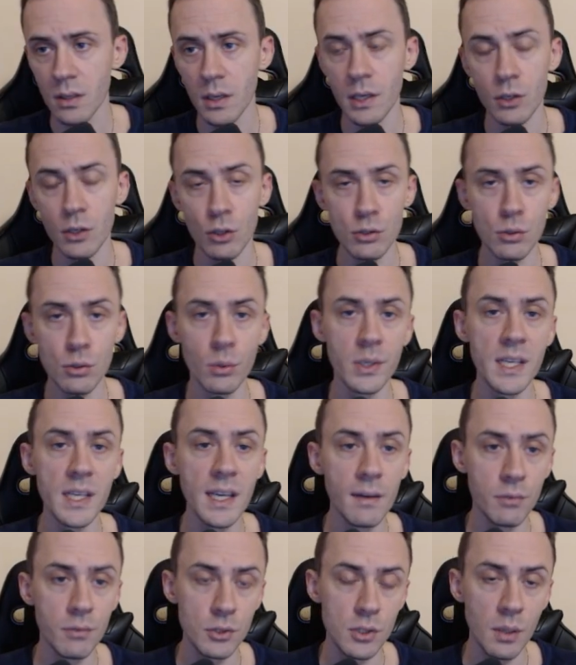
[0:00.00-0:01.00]
And also
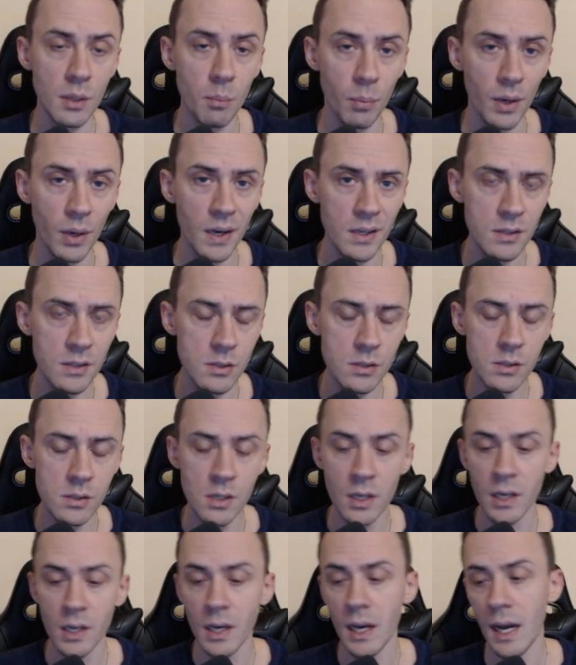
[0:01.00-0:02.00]
here for some parts,
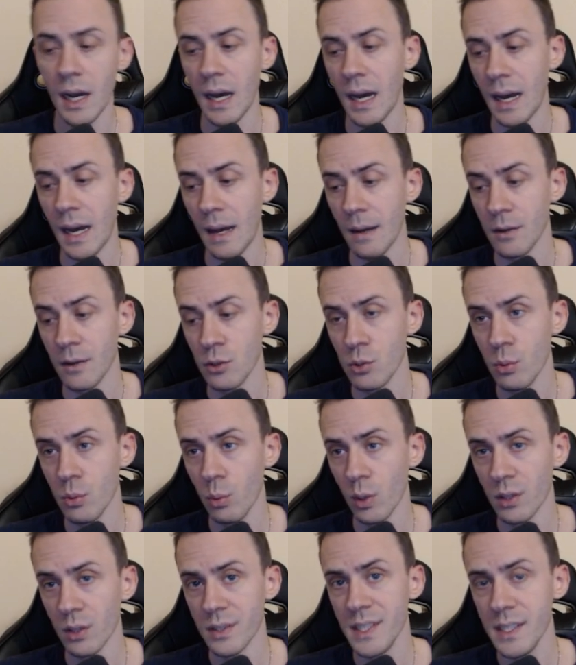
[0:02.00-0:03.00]
you
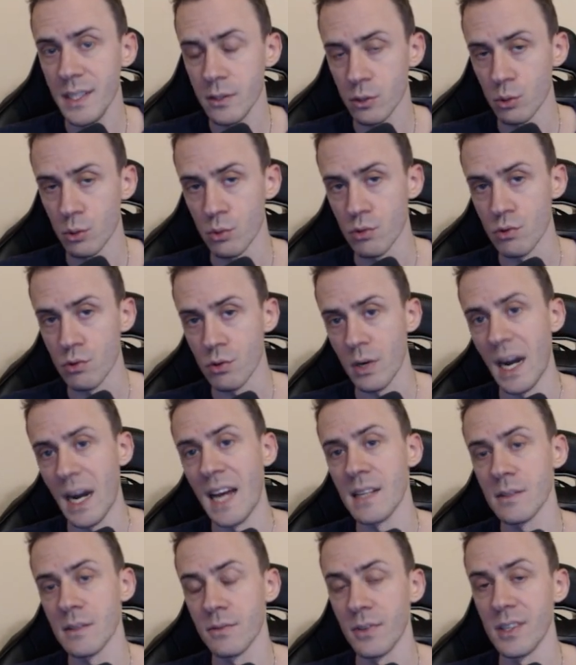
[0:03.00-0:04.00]
will need to
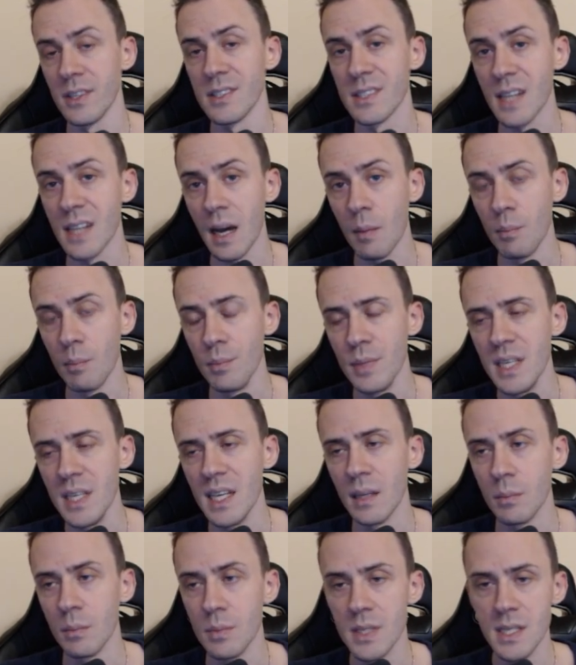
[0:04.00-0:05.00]
transfer some
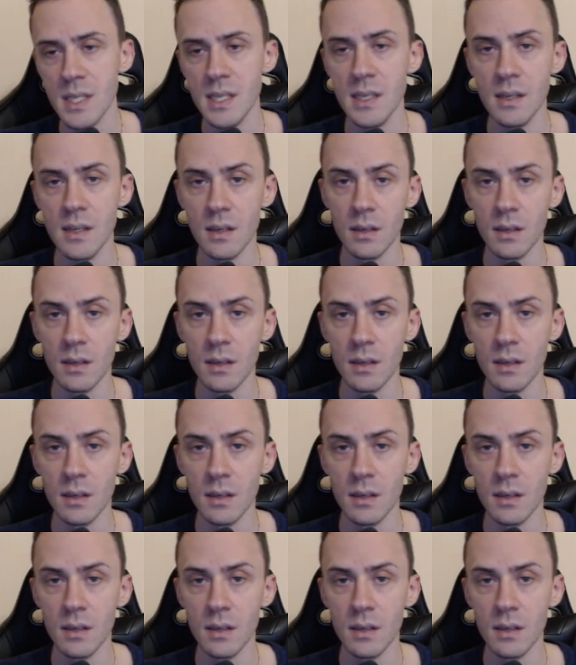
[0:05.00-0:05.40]
BNB,